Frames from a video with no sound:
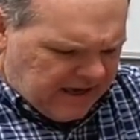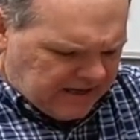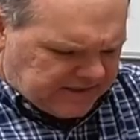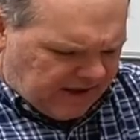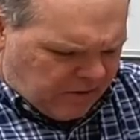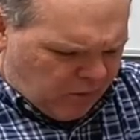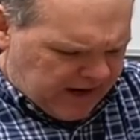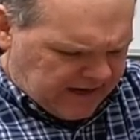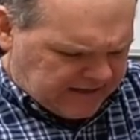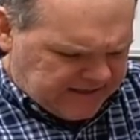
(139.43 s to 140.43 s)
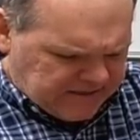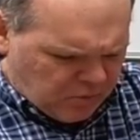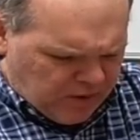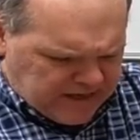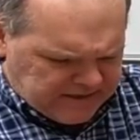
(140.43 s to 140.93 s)
it's lightweight it says
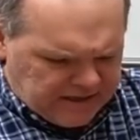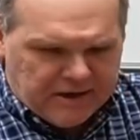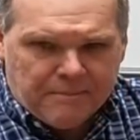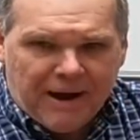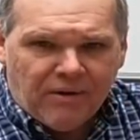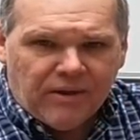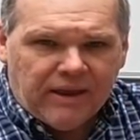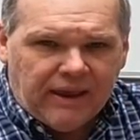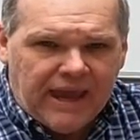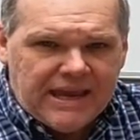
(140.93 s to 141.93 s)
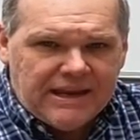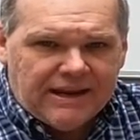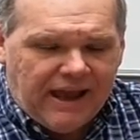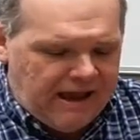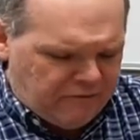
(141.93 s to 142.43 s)
it weighs in at about eight
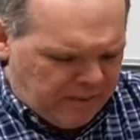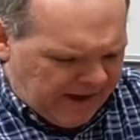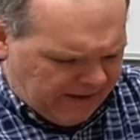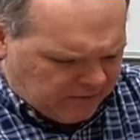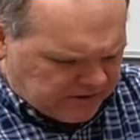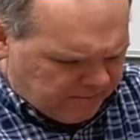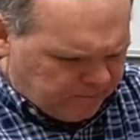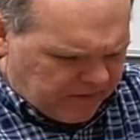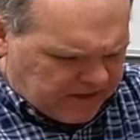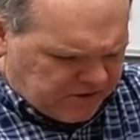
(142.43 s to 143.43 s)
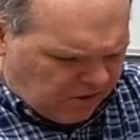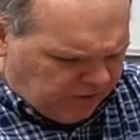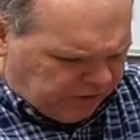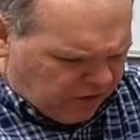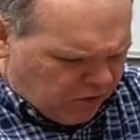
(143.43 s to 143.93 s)
and a half pounds it's
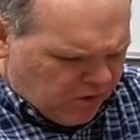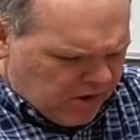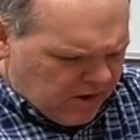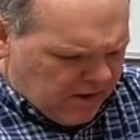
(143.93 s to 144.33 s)
also